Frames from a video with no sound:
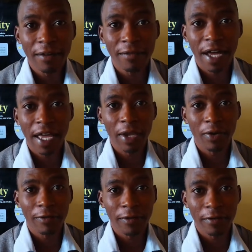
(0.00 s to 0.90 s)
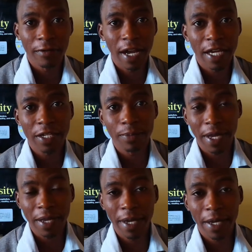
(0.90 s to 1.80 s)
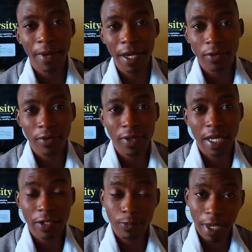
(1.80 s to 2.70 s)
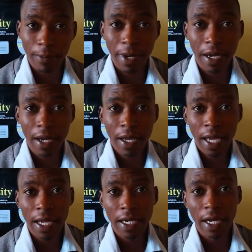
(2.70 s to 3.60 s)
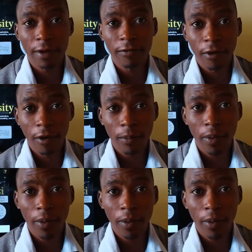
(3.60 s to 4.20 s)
via your favorite payment method, that's PayPal. And Foap,